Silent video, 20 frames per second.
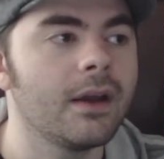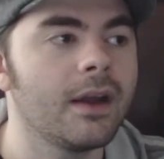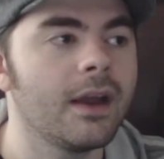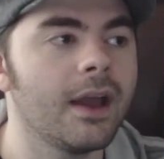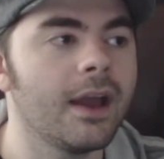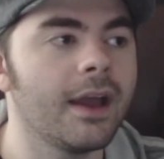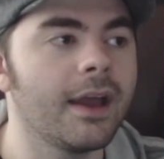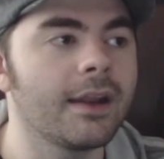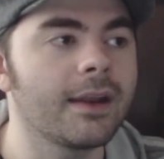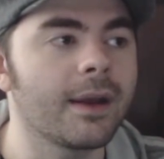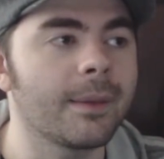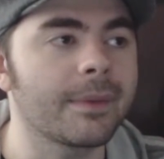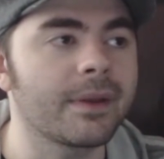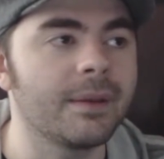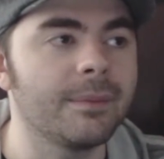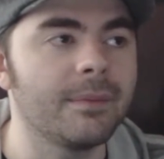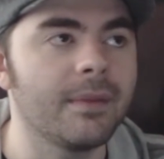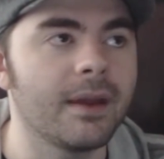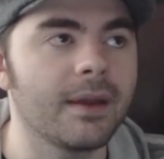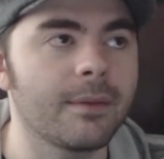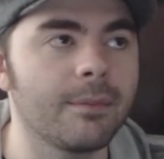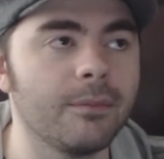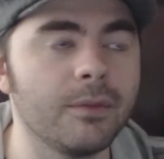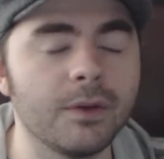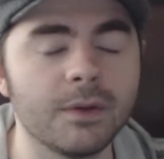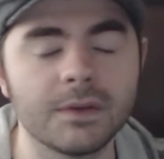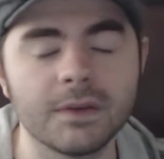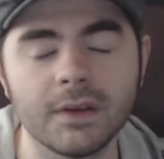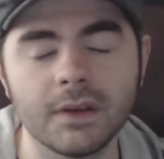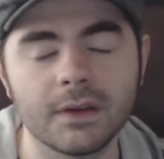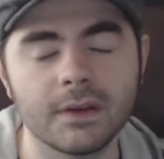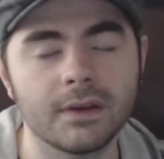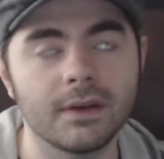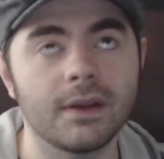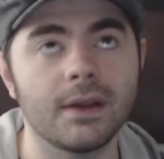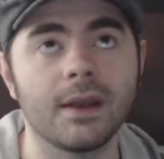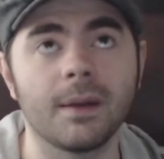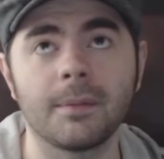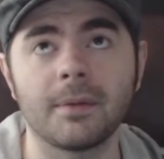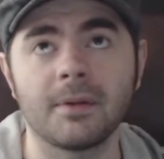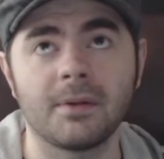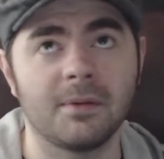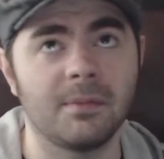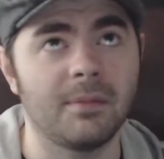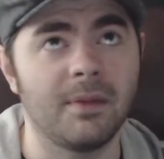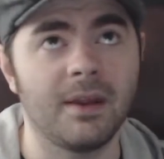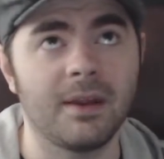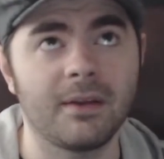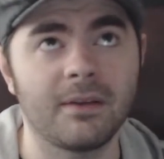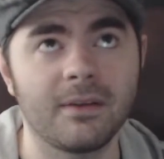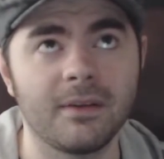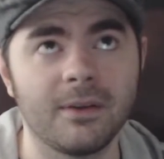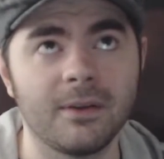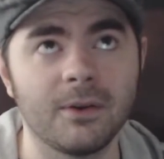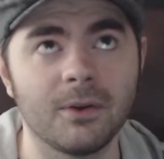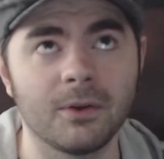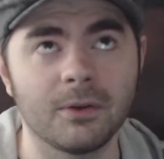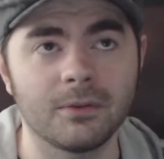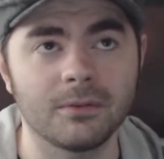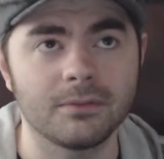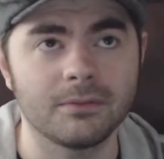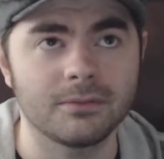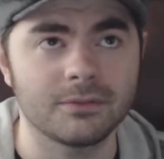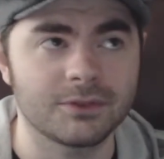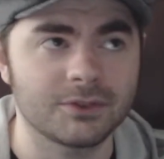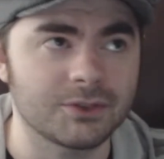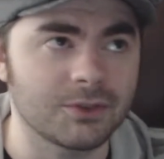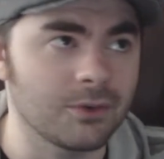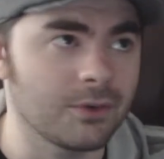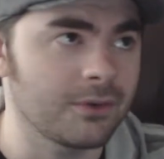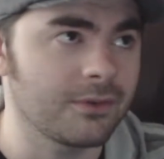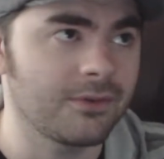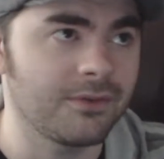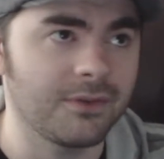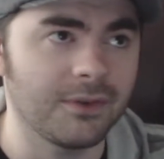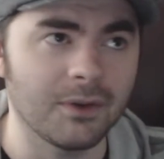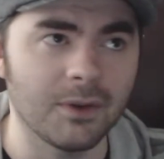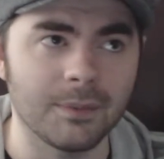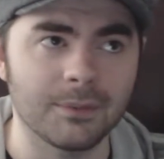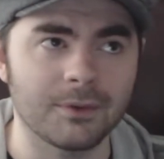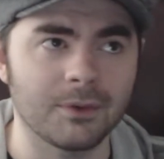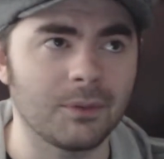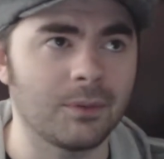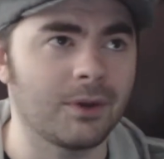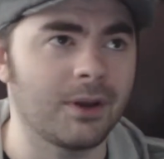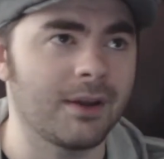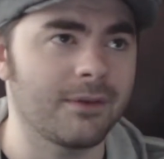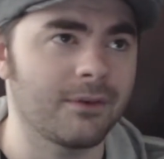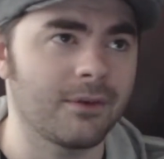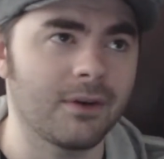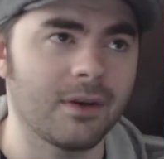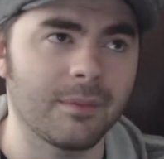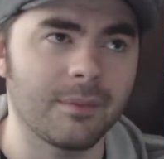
And I'm gonna make music, and I'm gonna make, you know, short films or whatever.